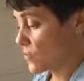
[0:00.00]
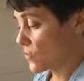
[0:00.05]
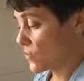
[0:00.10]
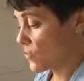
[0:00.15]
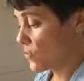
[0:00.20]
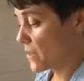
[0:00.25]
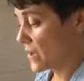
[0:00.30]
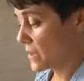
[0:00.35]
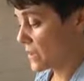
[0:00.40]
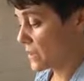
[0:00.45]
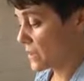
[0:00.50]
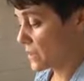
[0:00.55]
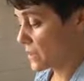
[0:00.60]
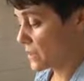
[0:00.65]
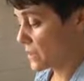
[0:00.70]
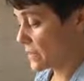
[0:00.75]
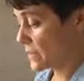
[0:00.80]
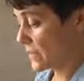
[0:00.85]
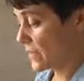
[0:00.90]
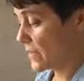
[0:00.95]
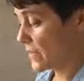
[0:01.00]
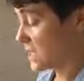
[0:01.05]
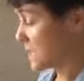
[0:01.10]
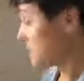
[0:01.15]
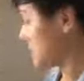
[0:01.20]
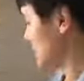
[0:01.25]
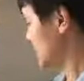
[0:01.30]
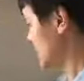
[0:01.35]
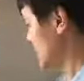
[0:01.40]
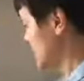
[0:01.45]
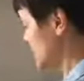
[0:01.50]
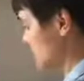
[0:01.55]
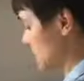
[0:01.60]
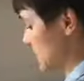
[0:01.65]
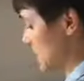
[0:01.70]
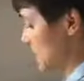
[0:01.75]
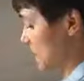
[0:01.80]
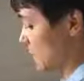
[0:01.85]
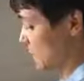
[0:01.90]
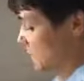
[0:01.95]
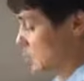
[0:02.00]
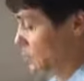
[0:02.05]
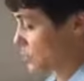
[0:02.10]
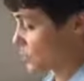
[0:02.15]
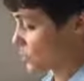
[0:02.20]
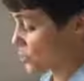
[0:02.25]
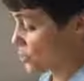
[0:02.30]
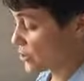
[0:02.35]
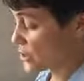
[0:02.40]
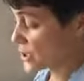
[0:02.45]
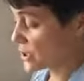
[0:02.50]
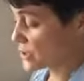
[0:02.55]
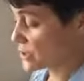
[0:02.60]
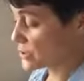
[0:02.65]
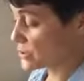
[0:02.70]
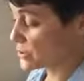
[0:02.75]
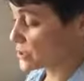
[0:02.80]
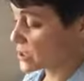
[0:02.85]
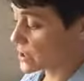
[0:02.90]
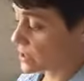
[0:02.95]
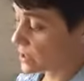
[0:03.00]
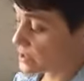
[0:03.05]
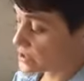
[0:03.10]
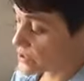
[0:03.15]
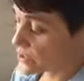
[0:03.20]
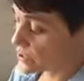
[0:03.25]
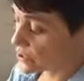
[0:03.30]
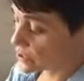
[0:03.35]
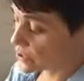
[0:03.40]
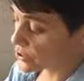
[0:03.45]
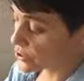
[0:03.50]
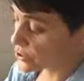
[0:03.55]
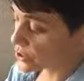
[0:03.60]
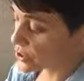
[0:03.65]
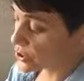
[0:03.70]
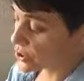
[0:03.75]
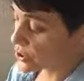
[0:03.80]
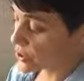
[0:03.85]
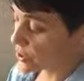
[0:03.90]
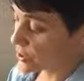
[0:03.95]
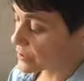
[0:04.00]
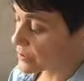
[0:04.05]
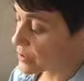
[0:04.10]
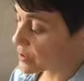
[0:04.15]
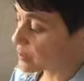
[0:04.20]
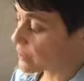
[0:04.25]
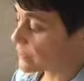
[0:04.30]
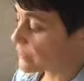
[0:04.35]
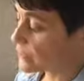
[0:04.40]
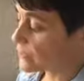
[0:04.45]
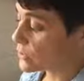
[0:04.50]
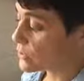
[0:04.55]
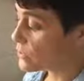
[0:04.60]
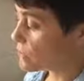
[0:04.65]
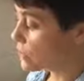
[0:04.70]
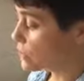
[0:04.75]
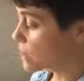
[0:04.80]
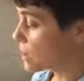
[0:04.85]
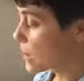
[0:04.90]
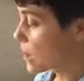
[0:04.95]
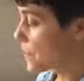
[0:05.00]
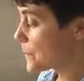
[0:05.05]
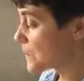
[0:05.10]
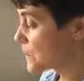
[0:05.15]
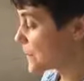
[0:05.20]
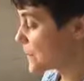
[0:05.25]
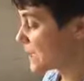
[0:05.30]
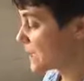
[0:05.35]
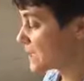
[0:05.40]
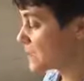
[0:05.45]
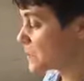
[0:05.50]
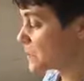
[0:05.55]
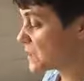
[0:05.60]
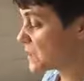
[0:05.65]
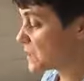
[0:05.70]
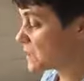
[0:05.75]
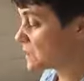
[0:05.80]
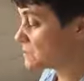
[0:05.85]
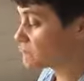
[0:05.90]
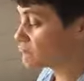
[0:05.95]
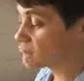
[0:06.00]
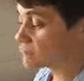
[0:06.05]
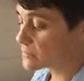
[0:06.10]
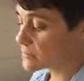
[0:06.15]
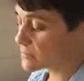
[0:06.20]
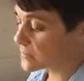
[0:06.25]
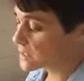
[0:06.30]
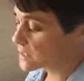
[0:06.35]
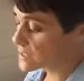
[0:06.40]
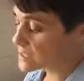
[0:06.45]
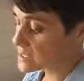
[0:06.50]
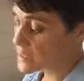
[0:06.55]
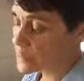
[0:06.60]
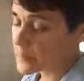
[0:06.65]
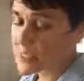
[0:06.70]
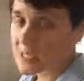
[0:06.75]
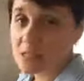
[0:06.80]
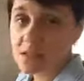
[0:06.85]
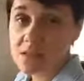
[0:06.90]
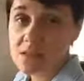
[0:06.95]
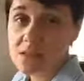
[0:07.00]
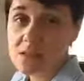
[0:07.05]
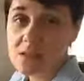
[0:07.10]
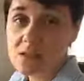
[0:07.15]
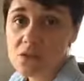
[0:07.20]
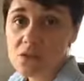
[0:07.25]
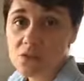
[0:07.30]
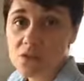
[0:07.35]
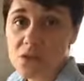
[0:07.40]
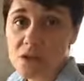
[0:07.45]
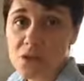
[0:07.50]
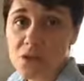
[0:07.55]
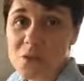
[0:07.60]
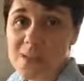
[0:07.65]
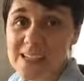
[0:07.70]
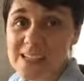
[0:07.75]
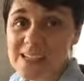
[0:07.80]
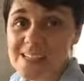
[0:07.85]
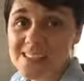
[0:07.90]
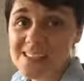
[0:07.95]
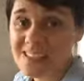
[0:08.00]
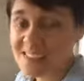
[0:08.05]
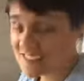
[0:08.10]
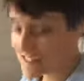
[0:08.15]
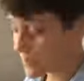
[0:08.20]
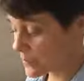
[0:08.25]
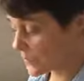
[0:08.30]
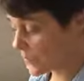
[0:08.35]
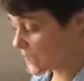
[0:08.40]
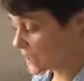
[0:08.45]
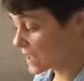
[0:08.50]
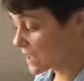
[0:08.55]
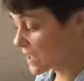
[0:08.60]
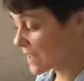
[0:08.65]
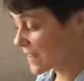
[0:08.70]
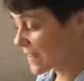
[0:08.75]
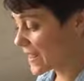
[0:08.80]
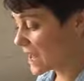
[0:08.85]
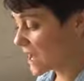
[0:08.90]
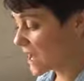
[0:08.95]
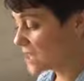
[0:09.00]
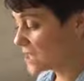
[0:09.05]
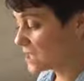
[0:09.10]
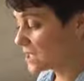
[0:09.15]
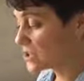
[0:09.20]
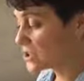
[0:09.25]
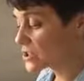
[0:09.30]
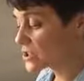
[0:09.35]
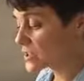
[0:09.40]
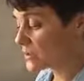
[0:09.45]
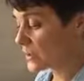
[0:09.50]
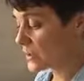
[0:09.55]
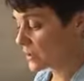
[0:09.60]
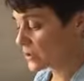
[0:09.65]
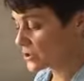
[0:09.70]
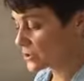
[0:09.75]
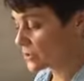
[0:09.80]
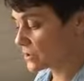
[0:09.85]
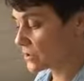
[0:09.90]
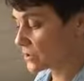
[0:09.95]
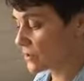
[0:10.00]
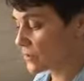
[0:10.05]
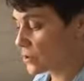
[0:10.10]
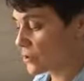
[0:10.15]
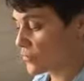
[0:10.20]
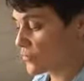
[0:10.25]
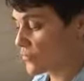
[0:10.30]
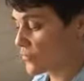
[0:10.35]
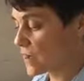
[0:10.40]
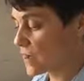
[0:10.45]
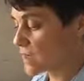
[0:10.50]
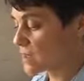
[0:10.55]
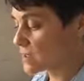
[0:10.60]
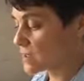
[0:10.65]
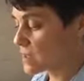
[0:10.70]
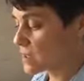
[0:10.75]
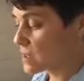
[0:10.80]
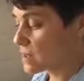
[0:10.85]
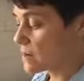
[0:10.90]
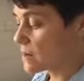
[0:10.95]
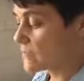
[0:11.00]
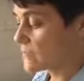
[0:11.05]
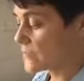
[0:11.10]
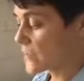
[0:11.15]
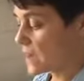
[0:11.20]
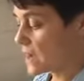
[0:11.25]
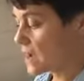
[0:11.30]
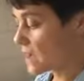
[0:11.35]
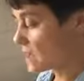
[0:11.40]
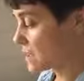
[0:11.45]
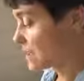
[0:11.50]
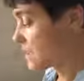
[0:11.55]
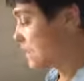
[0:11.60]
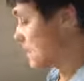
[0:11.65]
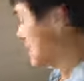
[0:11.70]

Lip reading: with these babies, what you can do is you can just cook them for maybe 10 minutes on a low heat, something like that, just to make sure that you've got rid of that